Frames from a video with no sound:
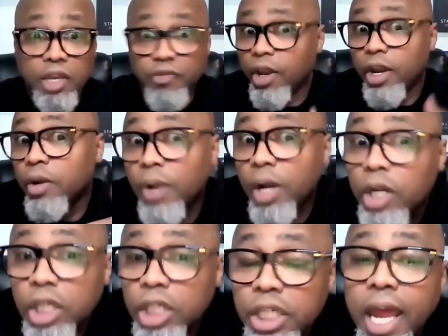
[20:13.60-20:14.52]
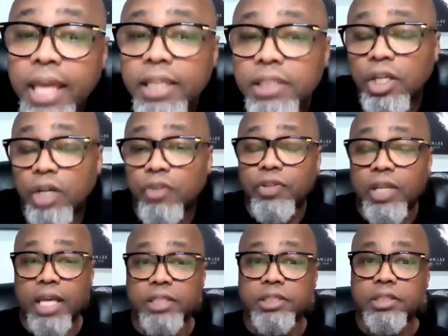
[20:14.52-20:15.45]
He very well could hate his own
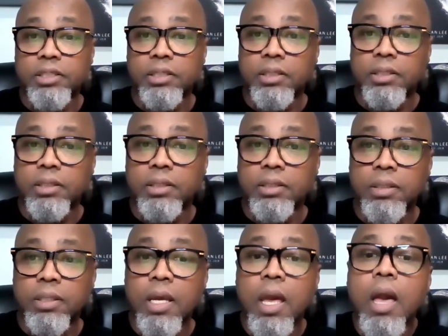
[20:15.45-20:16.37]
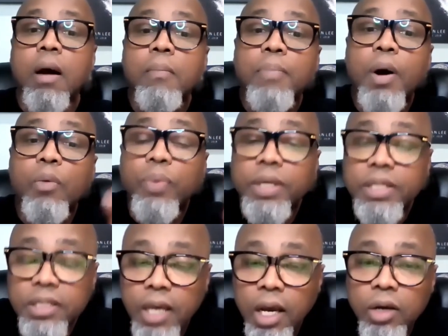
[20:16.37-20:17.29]
flesh. But we
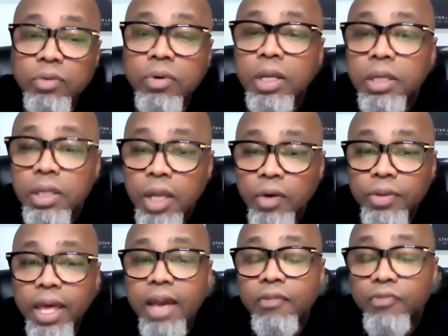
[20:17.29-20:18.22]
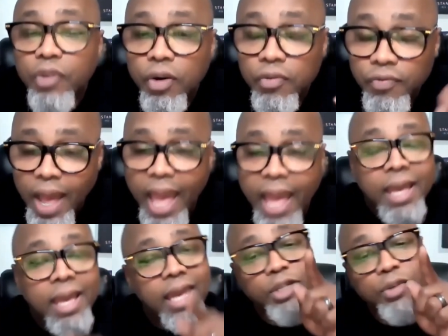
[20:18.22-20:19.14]
don't know that for a
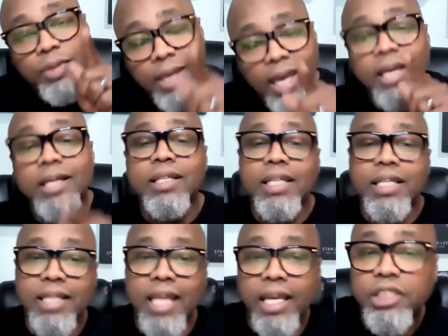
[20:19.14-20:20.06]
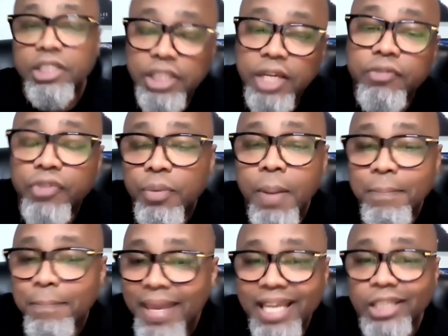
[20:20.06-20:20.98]
fact. And you can't glean that shit from
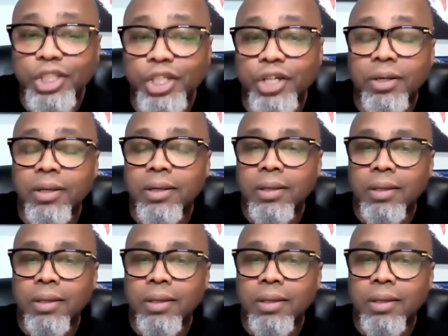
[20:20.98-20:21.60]
a picture.